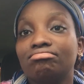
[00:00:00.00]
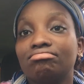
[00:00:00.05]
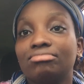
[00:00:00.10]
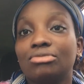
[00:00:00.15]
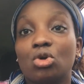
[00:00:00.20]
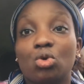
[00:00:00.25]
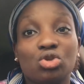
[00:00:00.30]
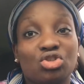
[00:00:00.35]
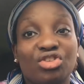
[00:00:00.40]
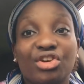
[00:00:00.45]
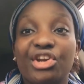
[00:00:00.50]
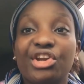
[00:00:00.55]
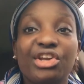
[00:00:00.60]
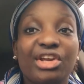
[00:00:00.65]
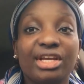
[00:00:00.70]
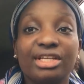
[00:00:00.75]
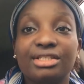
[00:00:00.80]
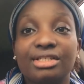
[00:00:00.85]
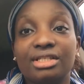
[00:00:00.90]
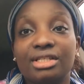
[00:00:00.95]
it was raining
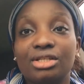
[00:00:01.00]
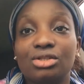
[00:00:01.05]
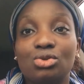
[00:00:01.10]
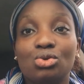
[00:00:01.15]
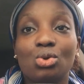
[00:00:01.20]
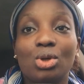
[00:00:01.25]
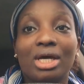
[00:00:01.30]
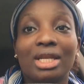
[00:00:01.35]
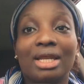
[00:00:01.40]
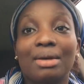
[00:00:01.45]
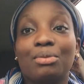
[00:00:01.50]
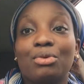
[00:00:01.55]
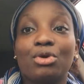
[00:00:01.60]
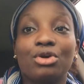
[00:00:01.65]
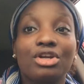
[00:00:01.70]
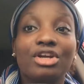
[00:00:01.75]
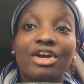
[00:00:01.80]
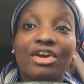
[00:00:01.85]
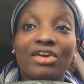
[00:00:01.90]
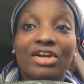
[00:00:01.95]
yesterday too, and I'm
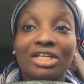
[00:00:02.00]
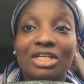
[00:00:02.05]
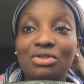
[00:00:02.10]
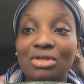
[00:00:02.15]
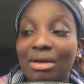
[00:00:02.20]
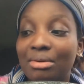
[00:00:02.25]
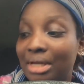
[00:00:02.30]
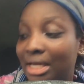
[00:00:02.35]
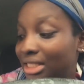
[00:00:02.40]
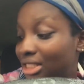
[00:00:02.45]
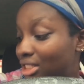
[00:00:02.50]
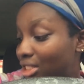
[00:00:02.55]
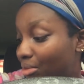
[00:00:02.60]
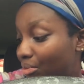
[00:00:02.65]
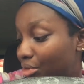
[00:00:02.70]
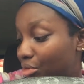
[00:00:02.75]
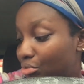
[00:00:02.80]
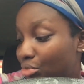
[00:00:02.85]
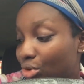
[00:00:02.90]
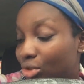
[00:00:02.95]
running errands. That's why I did the
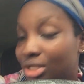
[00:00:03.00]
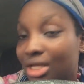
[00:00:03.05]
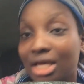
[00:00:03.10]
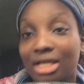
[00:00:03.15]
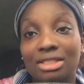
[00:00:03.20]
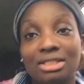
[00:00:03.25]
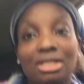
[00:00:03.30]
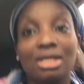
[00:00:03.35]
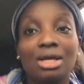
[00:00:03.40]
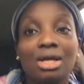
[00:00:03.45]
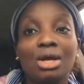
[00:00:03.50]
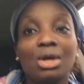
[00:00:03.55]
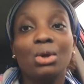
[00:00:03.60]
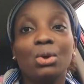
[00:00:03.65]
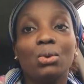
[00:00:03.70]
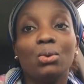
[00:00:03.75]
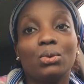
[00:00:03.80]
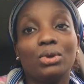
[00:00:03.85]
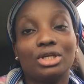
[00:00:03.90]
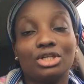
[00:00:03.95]
repeat broadcast
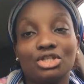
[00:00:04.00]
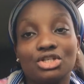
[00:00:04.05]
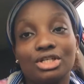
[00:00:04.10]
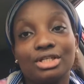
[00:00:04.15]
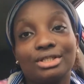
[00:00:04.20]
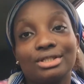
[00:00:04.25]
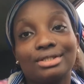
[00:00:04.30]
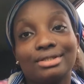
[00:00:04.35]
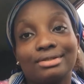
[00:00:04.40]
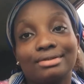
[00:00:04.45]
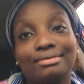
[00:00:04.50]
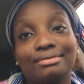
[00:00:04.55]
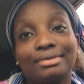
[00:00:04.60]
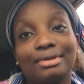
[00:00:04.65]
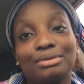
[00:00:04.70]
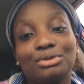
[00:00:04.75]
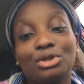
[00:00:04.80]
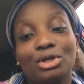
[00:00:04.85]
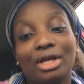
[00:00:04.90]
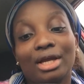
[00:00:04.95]
with the shirt.
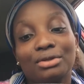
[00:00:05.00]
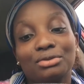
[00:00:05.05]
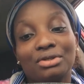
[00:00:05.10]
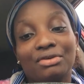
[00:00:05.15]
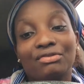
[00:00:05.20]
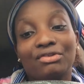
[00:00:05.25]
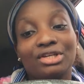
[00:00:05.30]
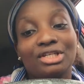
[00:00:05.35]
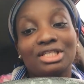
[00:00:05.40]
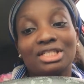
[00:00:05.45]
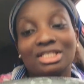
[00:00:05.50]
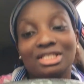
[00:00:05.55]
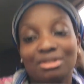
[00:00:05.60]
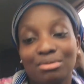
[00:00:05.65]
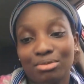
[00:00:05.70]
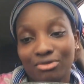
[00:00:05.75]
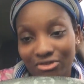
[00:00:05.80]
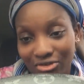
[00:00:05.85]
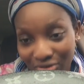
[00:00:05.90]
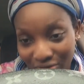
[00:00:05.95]
I'm sure you guys have already seen the
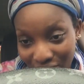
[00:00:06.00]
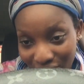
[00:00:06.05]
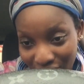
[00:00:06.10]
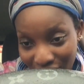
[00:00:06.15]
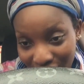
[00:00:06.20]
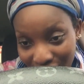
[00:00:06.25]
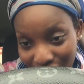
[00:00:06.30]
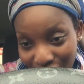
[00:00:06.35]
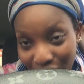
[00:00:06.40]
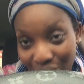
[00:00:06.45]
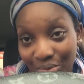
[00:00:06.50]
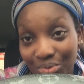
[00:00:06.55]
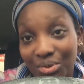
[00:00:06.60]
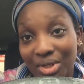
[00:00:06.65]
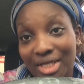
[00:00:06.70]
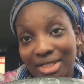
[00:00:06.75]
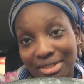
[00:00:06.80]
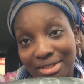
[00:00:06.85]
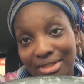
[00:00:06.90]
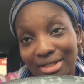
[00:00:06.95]
vlog from
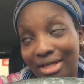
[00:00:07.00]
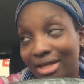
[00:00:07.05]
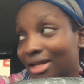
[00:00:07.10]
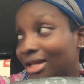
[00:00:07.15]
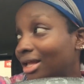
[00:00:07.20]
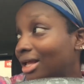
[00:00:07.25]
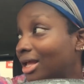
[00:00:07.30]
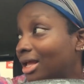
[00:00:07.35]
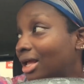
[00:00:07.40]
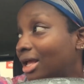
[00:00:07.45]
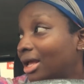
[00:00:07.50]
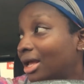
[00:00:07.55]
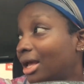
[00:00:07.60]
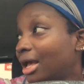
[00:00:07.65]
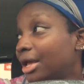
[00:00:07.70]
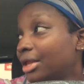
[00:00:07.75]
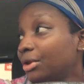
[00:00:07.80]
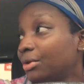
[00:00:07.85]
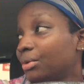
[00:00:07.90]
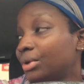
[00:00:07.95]
yesterday.
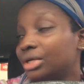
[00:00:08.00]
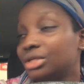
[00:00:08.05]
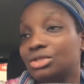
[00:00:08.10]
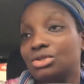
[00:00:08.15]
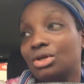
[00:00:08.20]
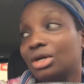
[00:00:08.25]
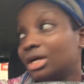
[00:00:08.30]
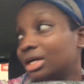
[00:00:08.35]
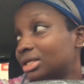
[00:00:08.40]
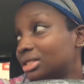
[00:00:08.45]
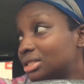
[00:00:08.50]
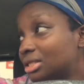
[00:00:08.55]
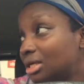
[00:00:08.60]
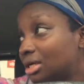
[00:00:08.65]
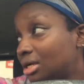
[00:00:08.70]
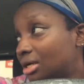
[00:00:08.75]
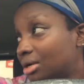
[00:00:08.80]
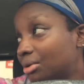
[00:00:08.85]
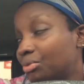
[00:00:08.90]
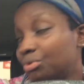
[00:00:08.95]
Anyways, you guys,
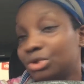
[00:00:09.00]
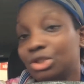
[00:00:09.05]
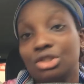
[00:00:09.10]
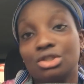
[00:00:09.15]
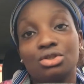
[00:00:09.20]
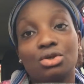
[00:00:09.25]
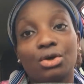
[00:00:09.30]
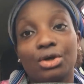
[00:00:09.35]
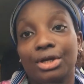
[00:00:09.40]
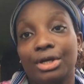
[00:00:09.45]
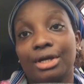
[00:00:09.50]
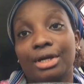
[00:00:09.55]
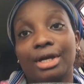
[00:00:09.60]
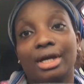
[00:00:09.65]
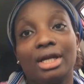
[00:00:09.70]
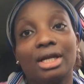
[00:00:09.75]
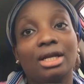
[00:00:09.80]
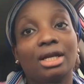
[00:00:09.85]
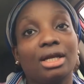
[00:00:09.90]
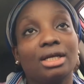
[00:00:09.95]
we just got here.
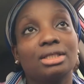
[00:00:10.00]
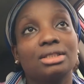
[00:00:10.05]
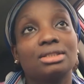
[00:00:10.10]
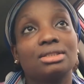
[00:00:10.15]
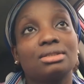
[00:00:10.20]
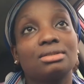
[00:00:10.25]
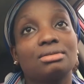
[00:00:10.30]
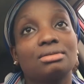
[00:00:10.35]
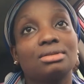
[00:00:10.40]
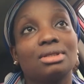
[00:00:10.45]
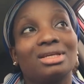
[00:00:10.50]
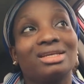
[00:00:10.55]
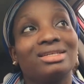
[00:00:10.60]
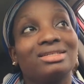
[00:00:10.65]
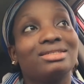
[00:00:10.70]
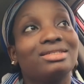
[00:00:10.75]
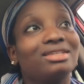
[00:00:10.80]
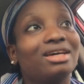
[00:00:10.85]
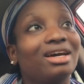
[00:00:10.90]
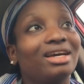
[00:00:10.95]
Edna is
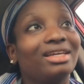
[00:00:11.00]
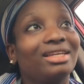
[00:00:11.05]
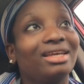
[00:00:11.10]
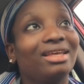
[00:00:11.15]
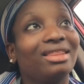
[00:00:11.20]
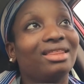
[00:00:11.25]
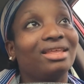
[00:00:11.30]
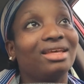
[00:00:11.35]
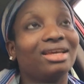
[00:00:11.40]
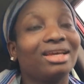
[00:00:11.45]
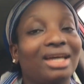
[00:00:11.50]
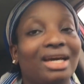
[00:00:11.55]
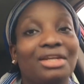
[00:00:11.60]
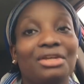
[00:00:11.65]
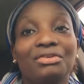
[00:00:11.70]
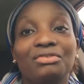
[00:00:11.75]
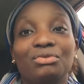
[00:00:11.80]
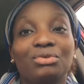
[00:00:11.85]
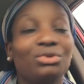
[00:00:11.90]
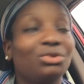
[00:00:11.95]
inside, I think. I
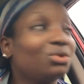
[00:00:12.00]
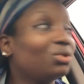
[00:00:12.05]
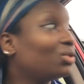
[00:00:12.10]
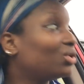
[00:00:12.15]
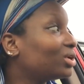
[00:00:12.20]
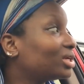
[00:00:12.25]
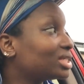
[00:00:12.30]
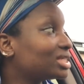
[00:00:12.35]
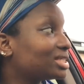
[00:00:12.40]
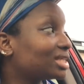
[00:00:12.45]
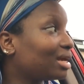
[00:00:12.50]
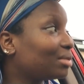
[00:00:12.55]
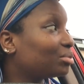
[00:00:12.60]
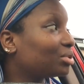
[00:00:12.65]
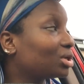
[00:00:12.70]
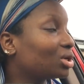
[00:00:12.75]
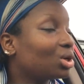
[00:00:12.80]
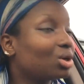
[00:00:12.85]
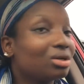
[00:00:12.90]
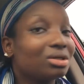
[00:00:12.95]
don't even want to go inside
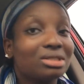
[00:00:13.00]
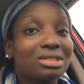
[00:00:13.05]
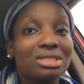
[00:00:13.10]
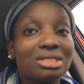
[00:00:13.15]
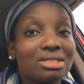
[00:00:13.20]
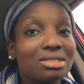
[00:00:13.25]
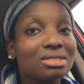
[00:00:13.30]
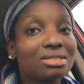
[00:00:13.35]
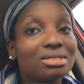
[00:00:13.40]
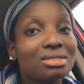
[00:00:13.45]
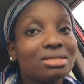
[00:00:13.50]
because,